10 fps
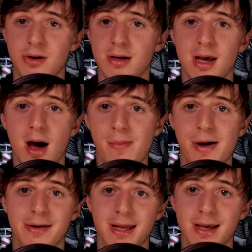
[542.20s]
trying to help
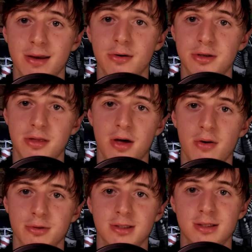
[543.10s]
out a kid who she
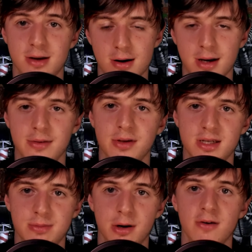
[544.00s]
thought was stuck in this
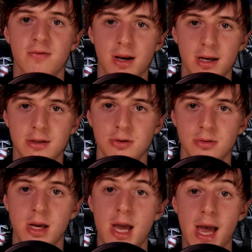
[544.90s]
spare Freddy suit.